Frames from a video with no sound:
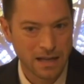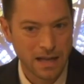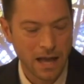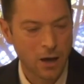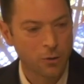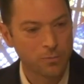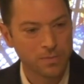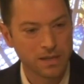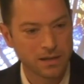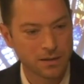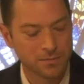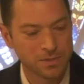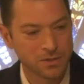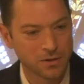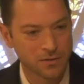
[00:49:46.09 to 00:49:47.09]
Help me
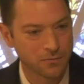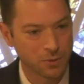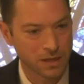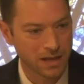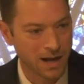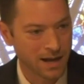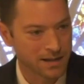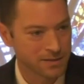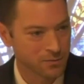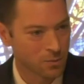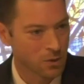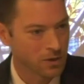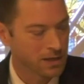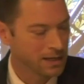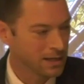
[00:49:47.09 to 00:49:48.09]
observe what God is
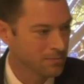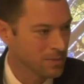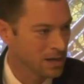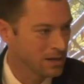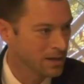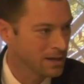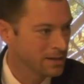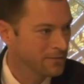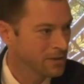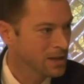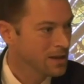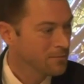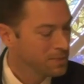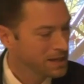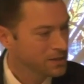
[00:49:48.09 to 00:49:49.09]
working in my life.
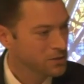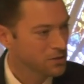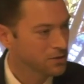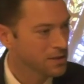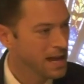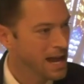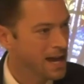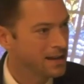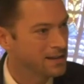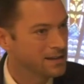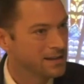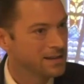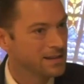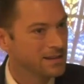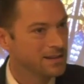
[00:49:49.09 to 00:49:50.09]
Picture that
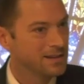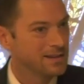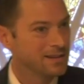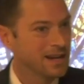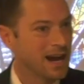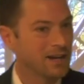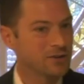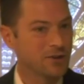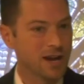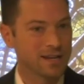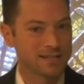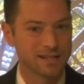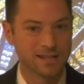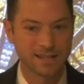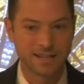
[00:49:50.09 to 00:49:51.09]

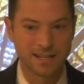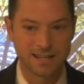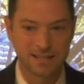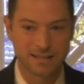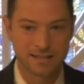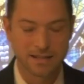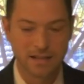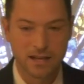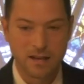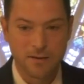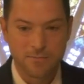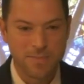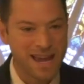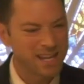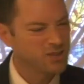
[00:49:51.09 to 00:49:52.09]
contrasted against,
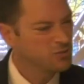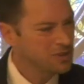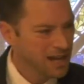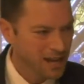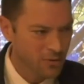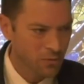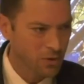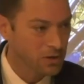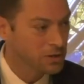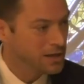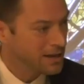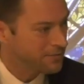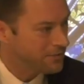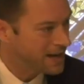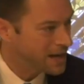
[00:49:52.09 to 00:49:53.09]
man, you gotta work, you
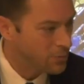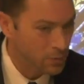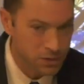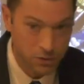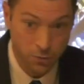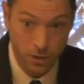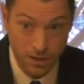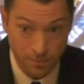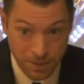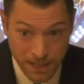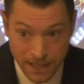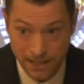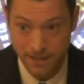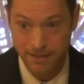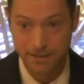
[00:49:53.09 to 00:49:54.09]
gotta find out what you wanna
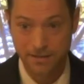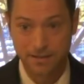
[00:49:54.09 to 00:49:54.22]
be.